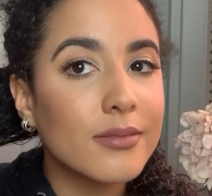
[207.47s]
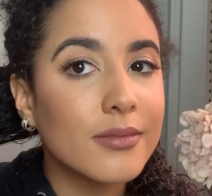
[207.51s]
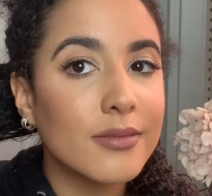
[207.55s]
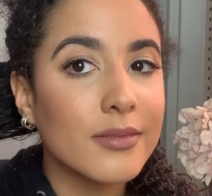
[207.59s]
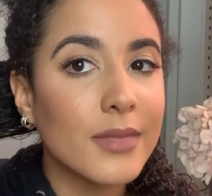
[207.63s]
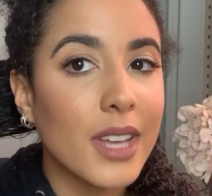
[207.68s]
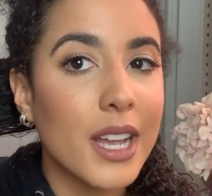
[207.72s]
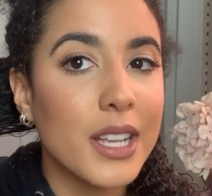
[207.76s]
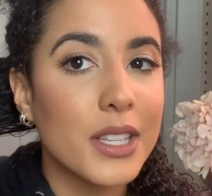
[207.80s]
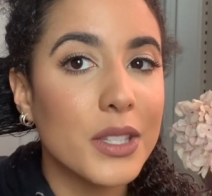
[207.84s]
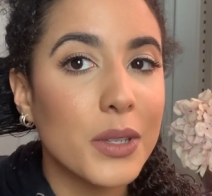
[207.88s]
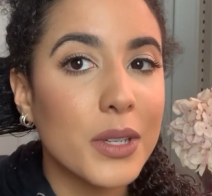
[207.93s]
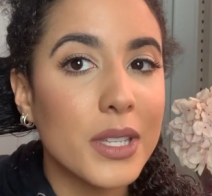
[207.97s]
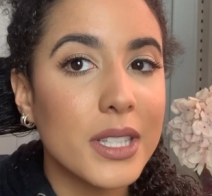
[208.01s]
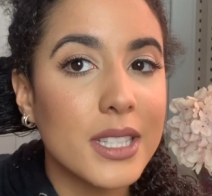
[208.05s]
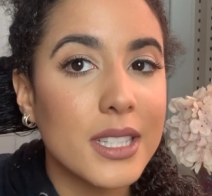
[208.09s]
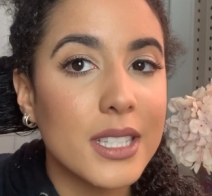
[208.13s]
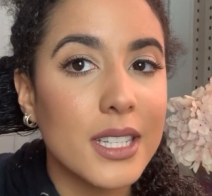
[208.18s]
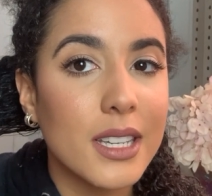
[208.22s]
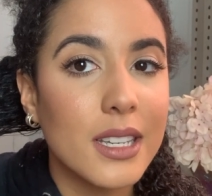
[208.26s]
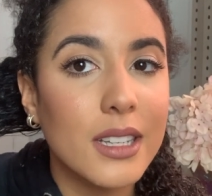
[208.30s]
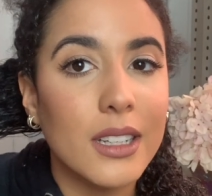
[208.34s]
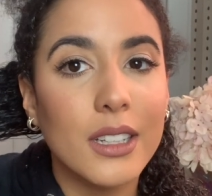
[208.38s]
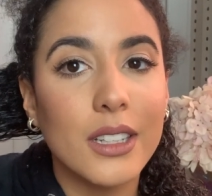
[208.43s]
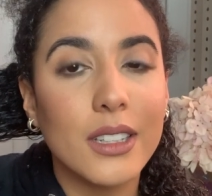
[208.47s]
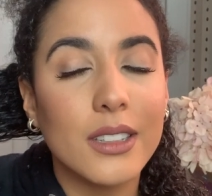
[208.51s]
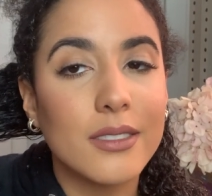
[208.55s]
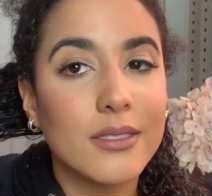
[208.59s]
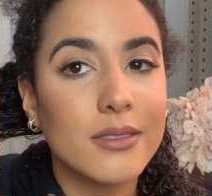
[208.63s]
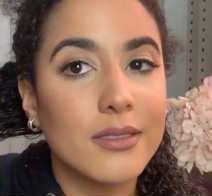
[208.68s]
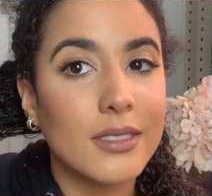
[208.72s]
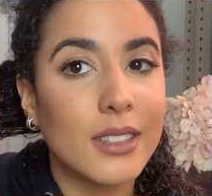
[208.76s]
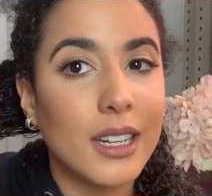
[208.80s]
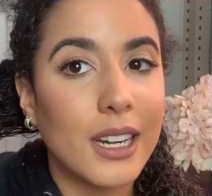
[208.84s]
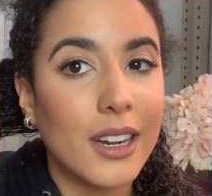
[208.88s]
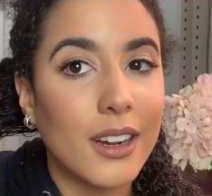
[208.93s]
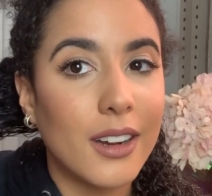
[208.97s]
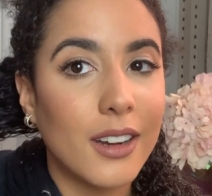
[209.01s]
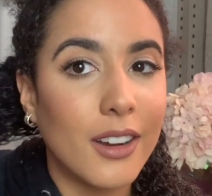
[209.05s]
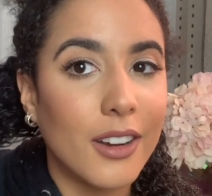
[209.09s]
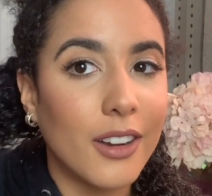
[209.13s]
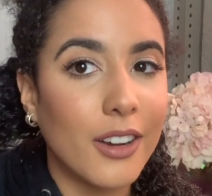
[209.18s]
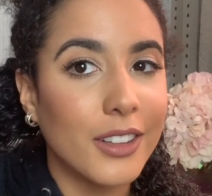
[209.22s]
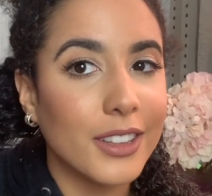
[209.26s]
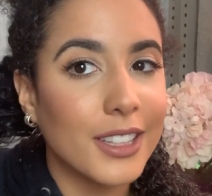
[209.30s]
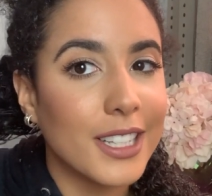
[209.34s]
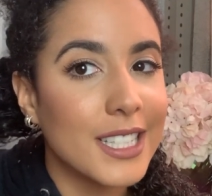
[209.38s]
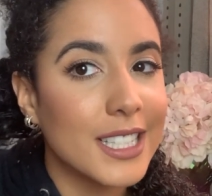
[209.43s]
as you can see,
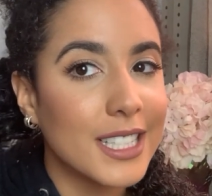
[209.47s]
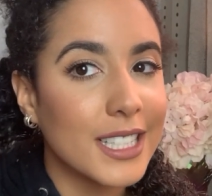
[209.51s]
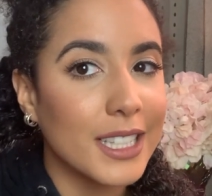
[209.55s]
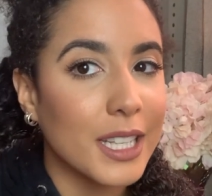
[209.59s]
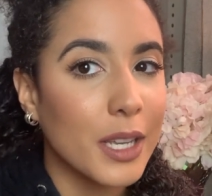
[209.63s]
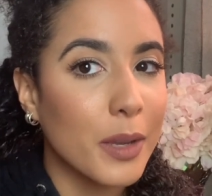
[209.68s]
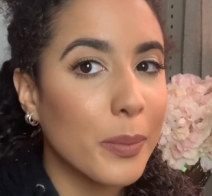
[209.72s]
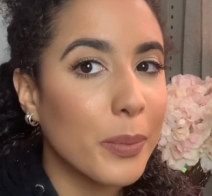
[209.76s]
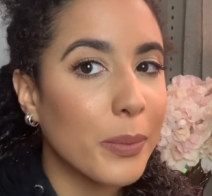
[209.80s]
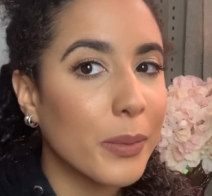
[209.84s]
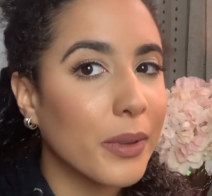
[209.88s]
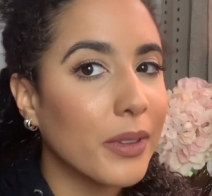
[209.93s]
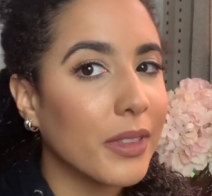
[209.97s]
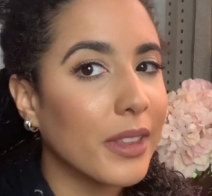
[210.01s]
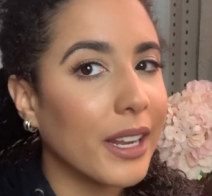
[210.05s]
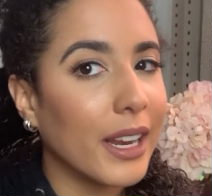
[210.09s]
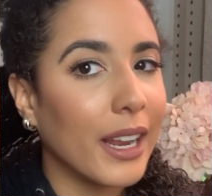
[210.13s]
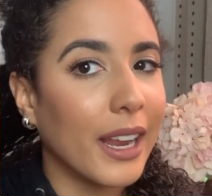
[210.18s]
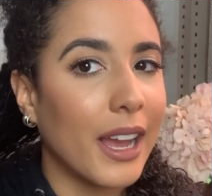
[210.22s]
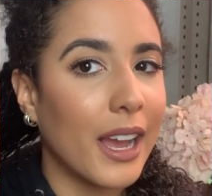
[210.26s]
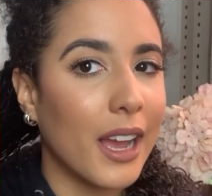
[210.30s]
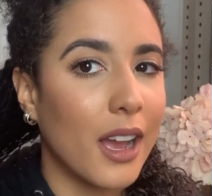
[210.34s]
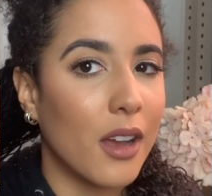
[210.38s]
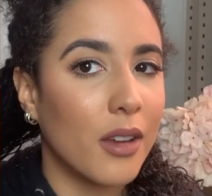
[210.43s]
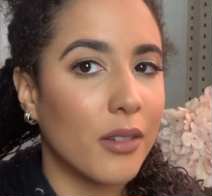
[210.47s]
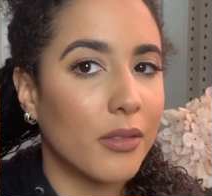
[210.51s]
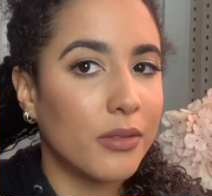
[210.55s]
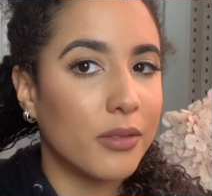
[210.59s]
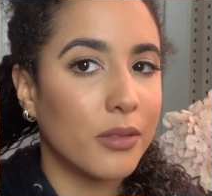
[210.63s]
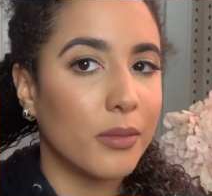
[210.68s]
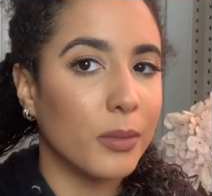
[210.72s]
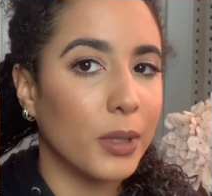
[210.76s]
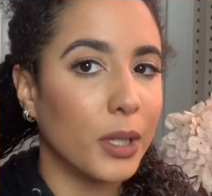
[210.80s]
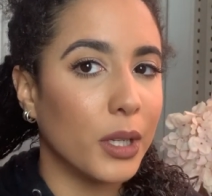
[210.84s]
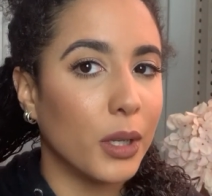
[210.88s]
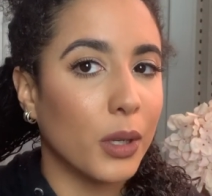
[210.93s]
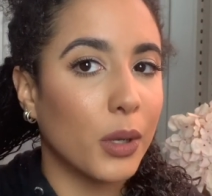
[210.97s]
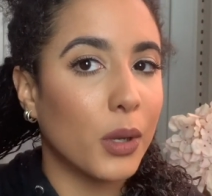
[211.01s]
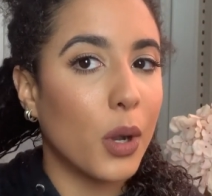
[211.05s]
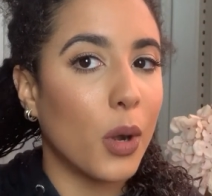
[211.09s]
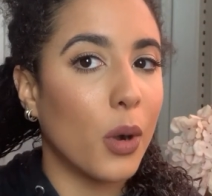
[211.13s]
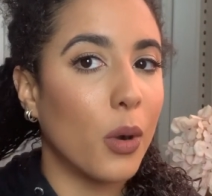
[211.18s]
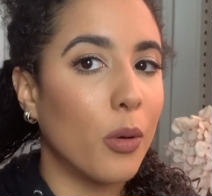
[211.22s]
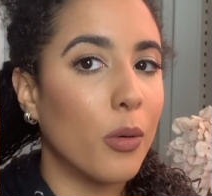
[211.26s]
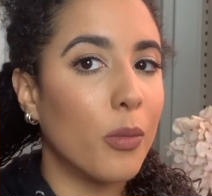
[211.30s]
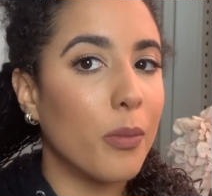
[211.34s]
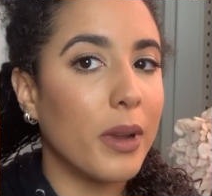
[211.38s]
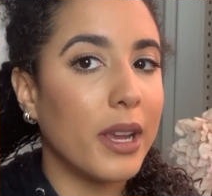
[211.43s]
the slip that I have, I'm gonna
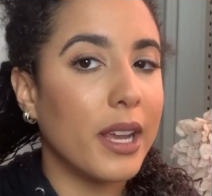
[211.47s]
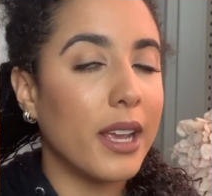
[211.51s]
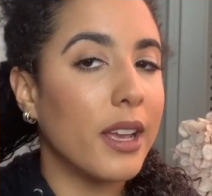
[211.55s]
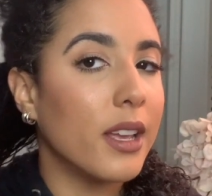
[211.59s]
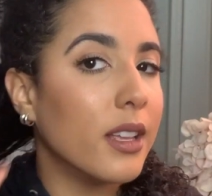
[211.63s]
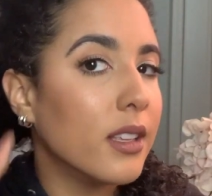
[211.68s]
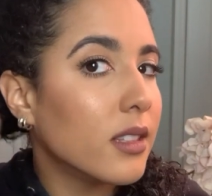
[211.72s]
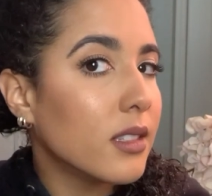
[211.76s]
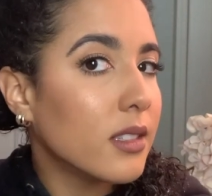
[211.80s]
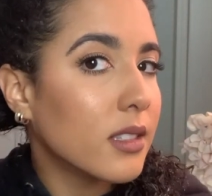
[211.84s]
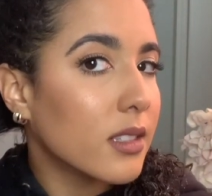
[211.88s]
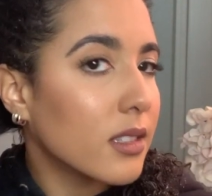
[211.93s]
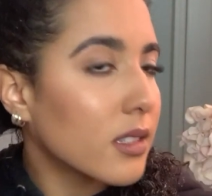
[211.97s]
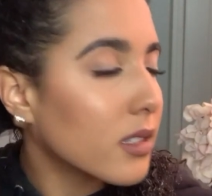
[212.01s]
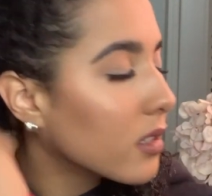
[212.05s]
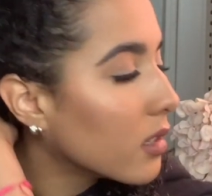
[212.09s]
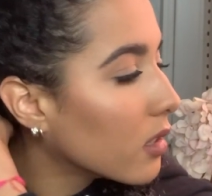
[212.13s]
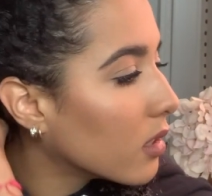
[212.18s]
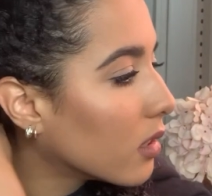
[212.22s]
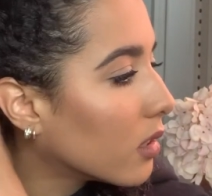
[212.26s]
coat my ends